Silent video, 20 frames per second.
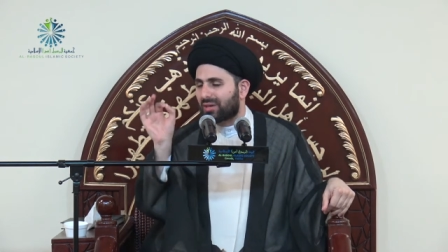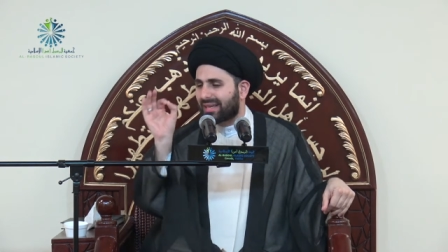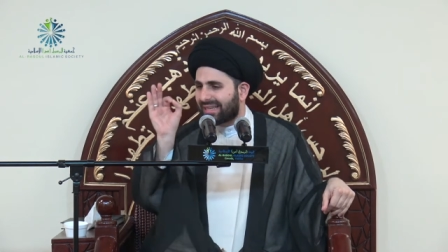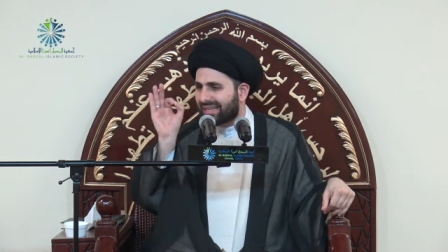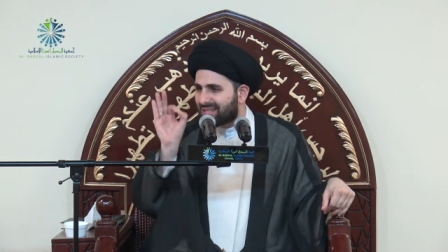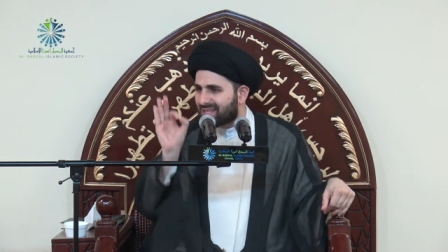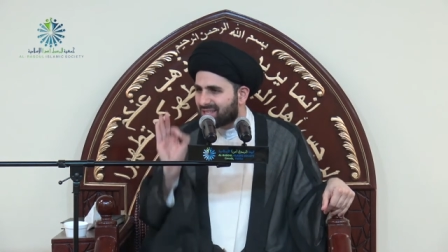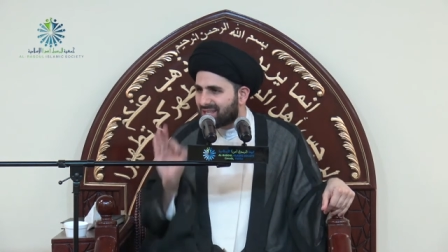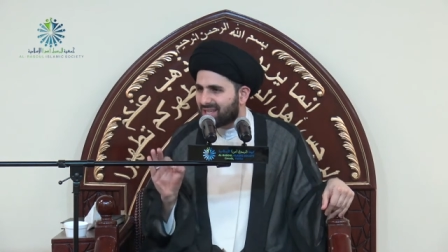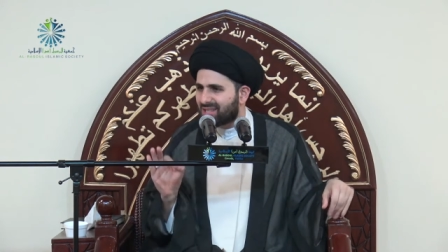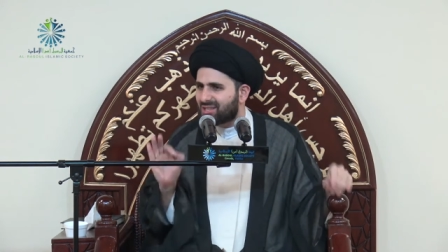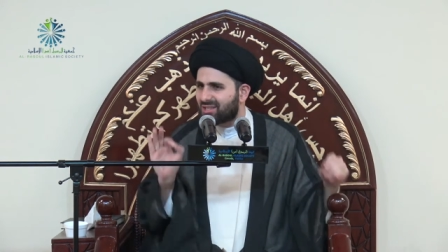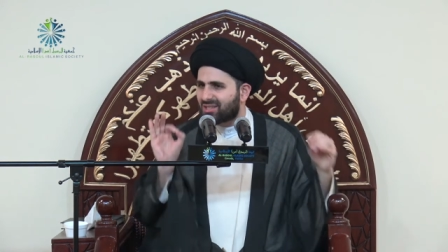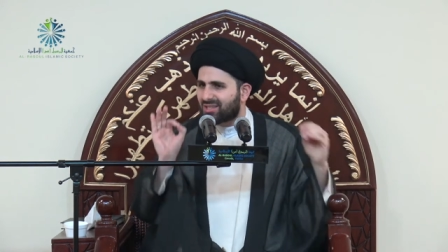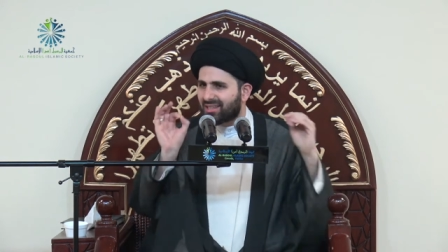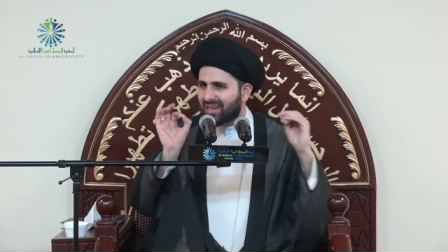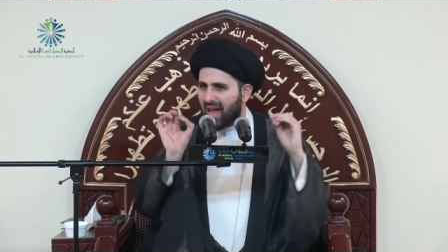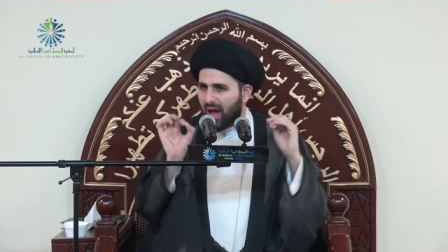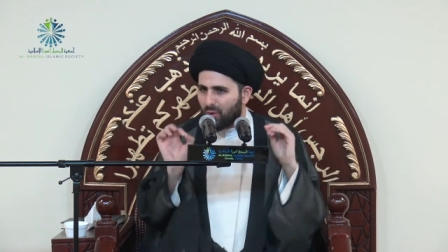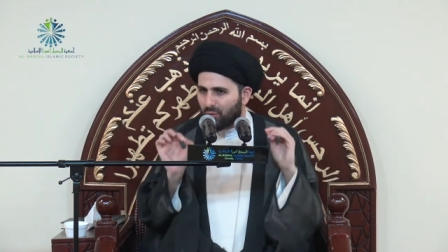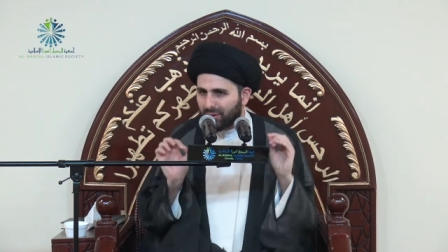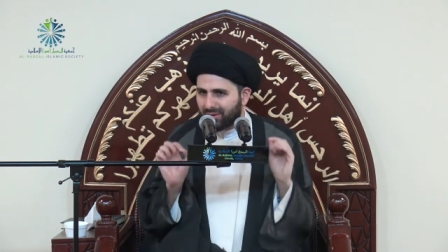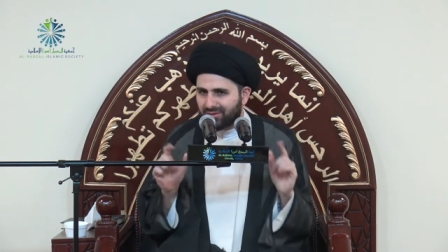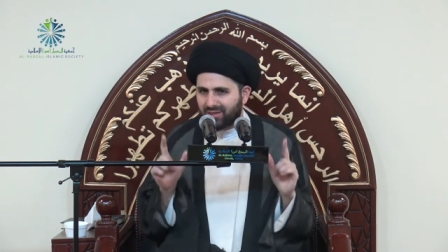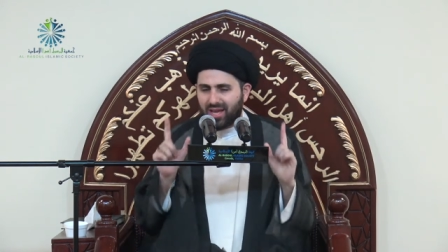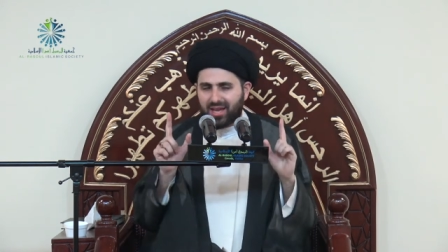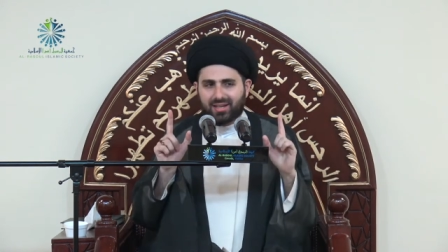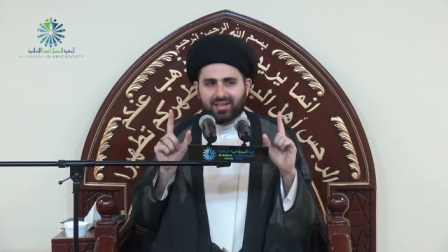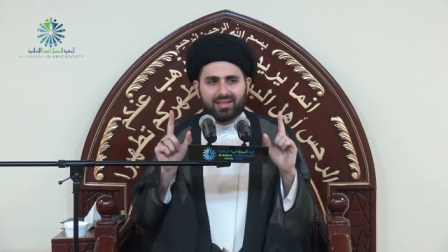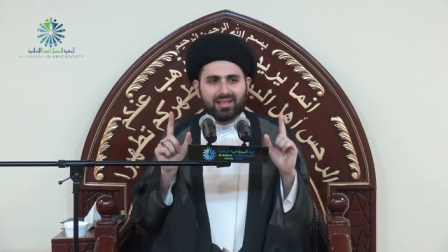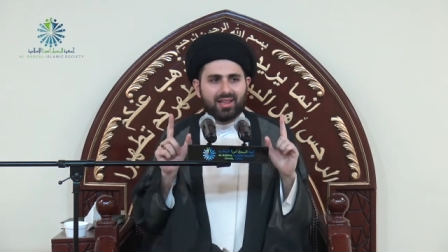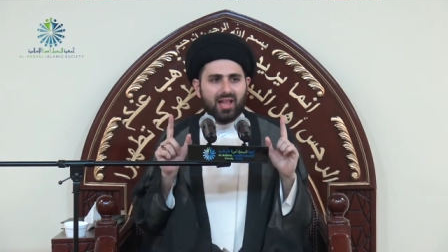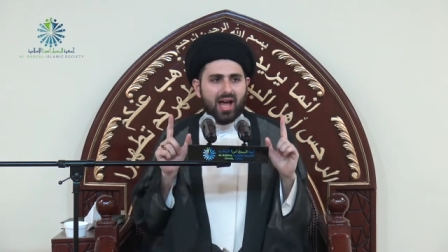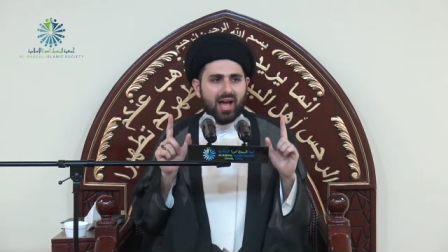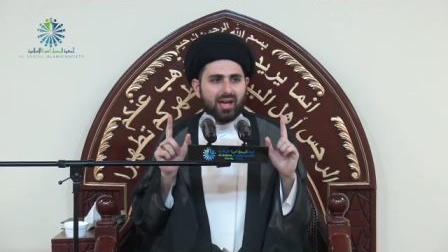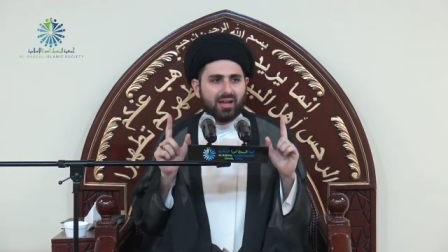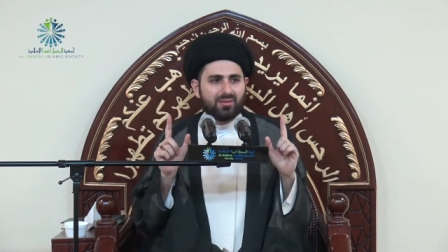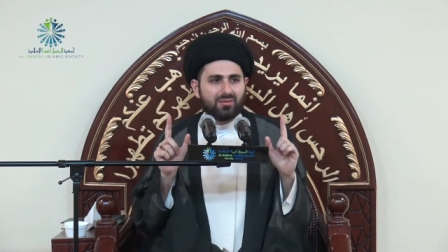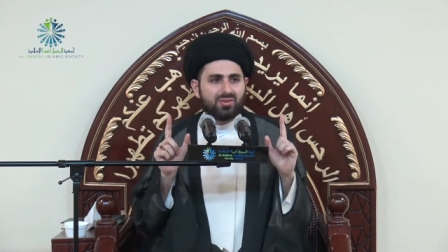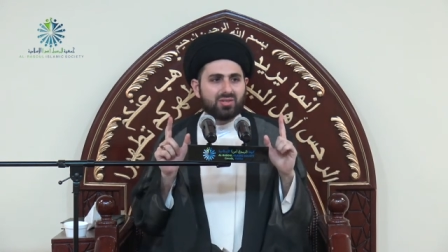exist in our daily
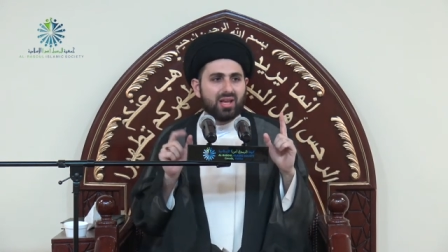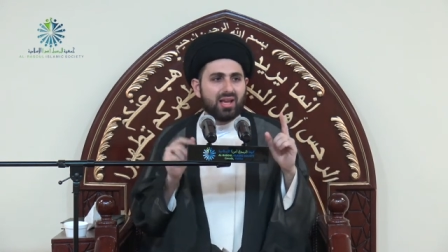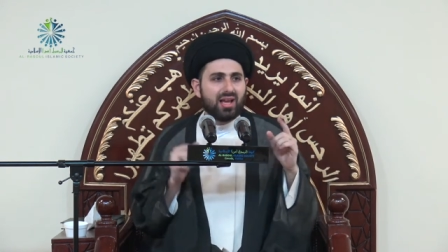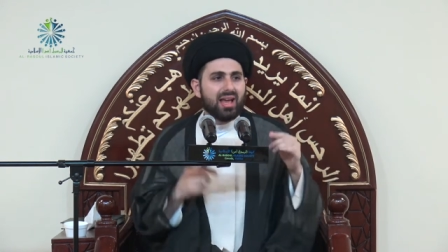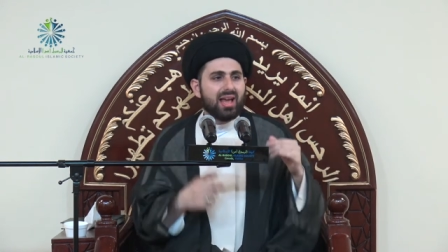lives,